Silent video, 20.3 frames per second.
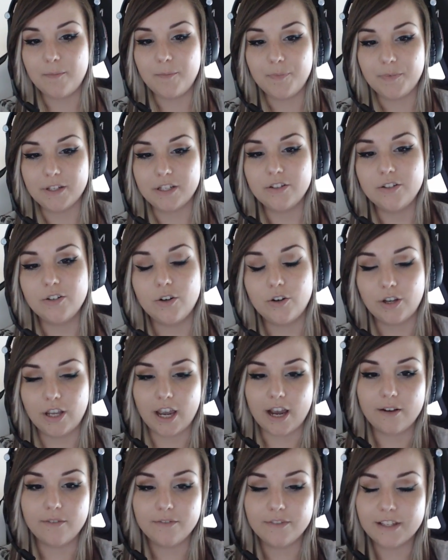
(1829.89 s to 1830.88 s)
So
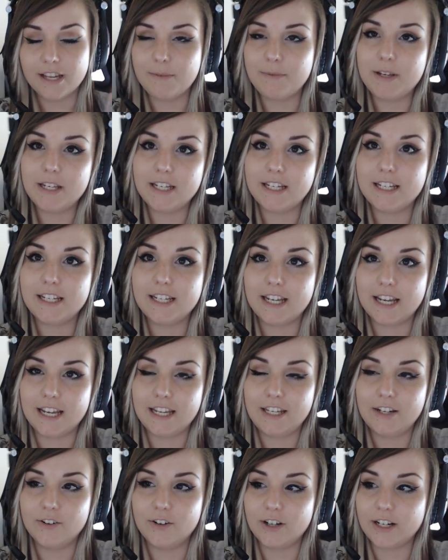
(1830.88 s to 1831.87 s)
yeah, let me
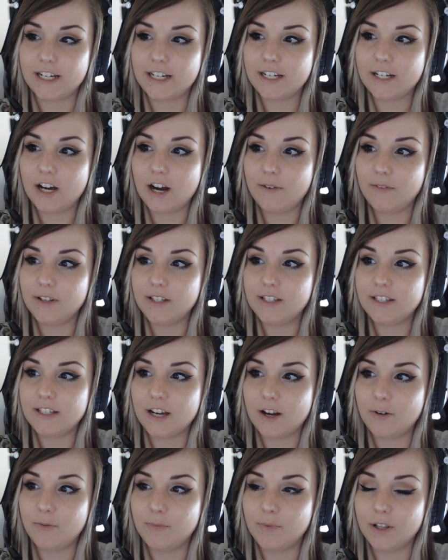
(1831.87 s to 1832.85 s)
your comments
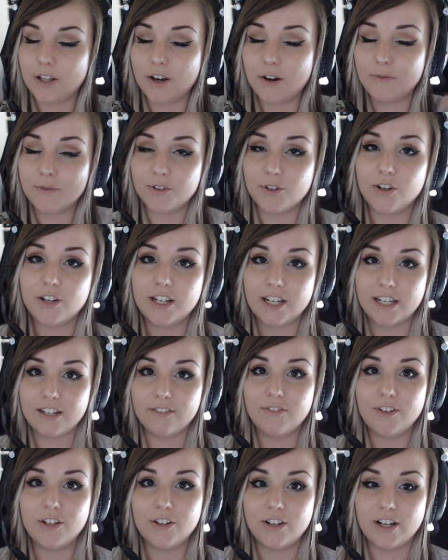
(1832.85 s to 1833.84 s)
down below. I'm sorry that the
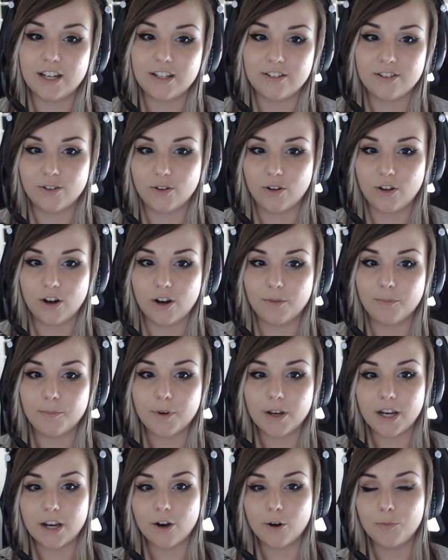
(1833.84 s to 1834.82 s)
video got so long,
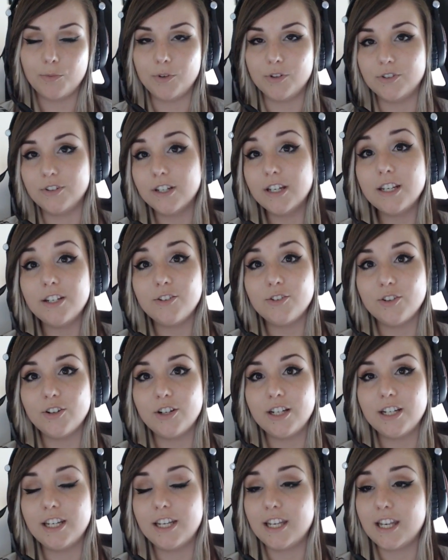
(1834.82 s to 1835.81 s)
but I hope you still
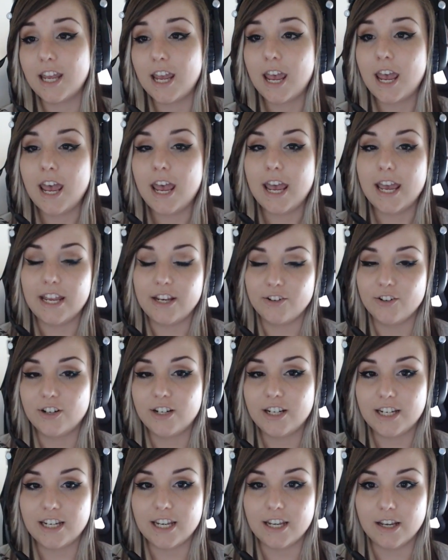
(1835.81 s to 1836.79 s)
enjoyed
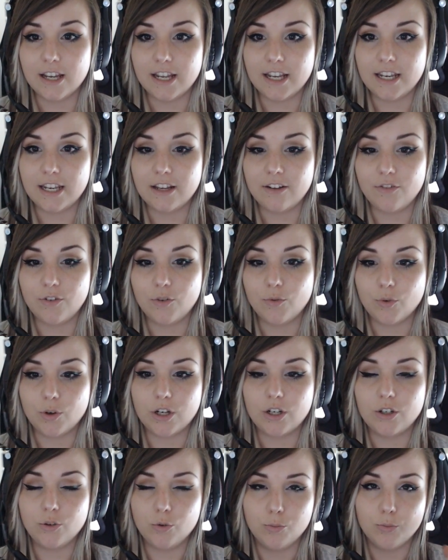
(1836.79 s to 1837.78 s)
it. And if you want
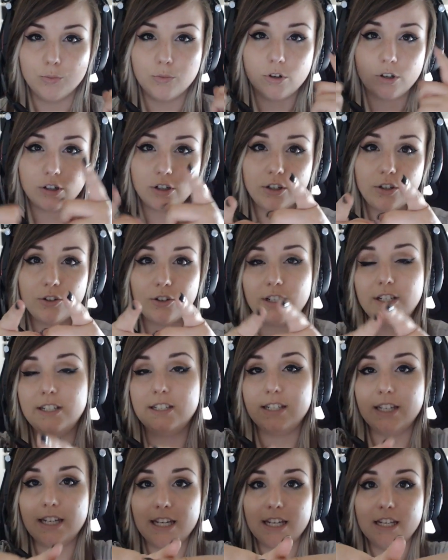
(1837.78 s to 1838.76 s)
to do more
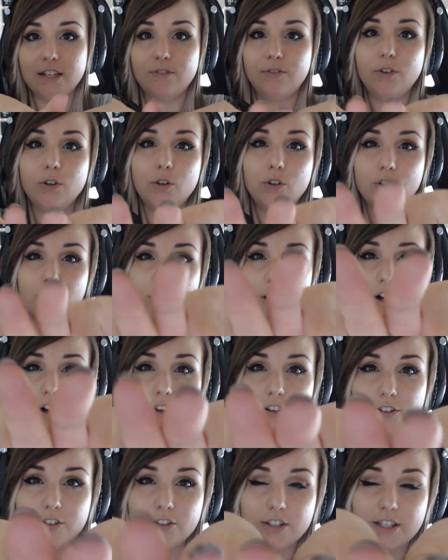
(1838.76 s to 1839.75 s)
Q&As in the future,
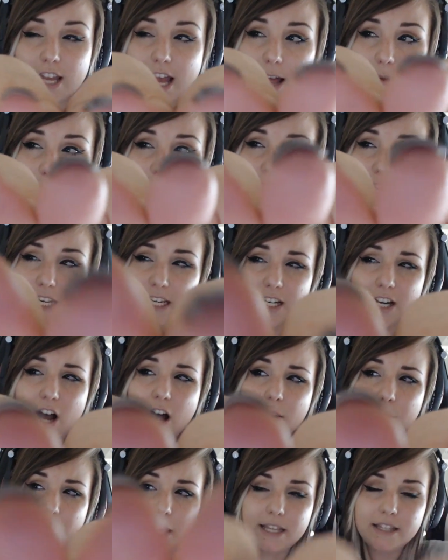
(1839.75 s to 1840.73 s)
also tell me in the
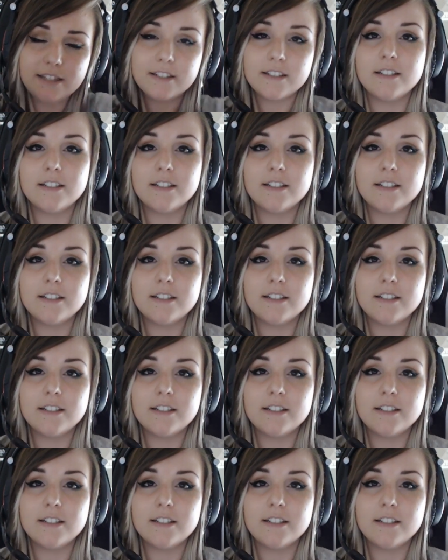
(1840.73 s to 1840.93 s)
comments.